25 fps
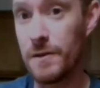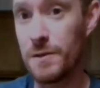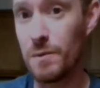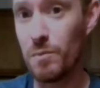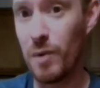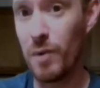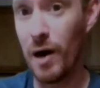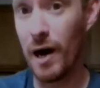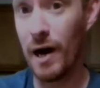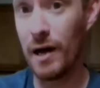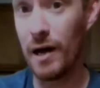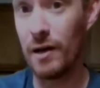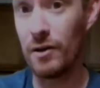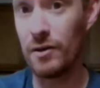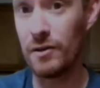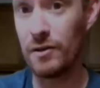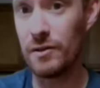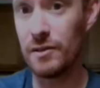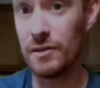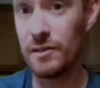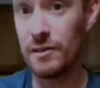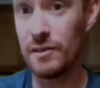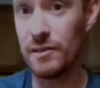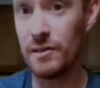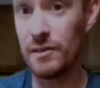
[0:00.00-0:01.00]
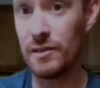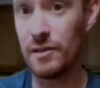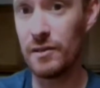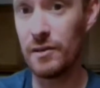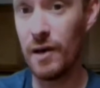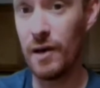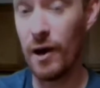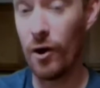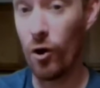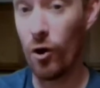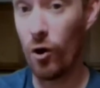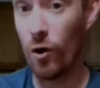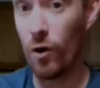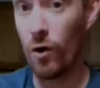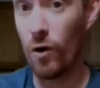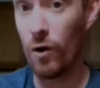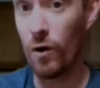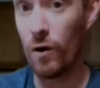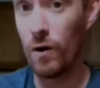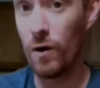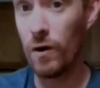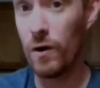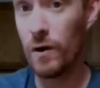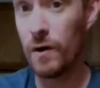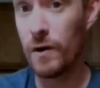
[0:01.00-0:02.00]
a pile at
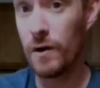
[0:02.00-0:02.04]
all,